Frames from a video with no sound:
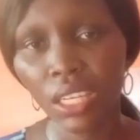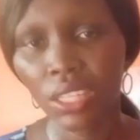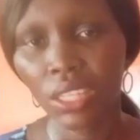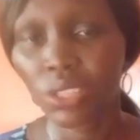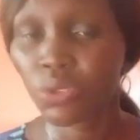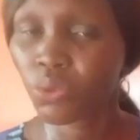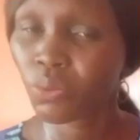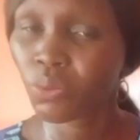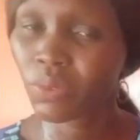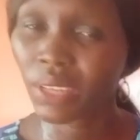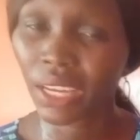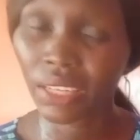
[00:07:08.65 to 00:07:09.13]

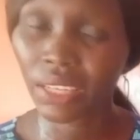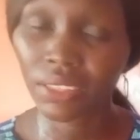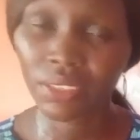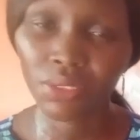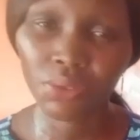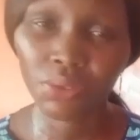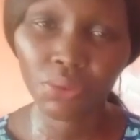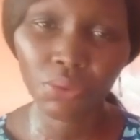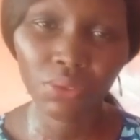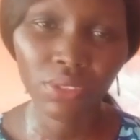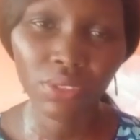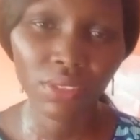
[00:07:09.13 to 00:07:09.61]
it will be a
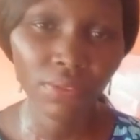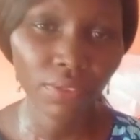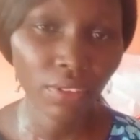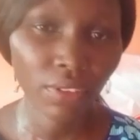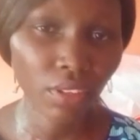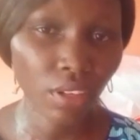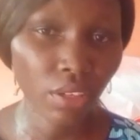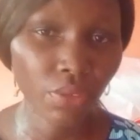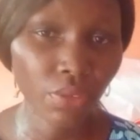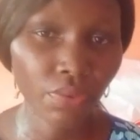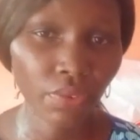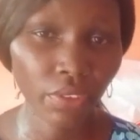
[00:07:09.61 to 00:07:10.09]
little
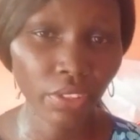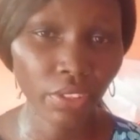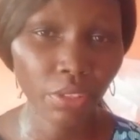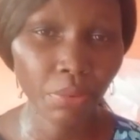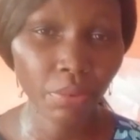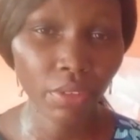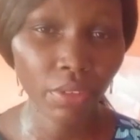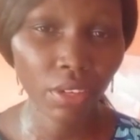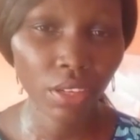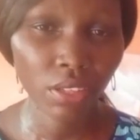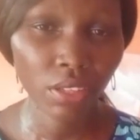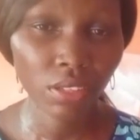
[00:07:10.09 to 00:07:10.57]
difficult for
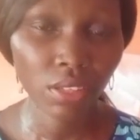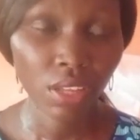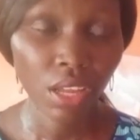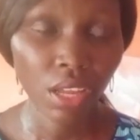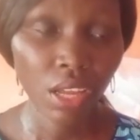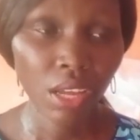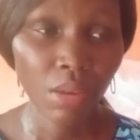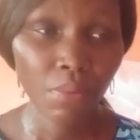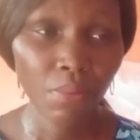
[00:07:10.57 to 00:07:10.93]
you, because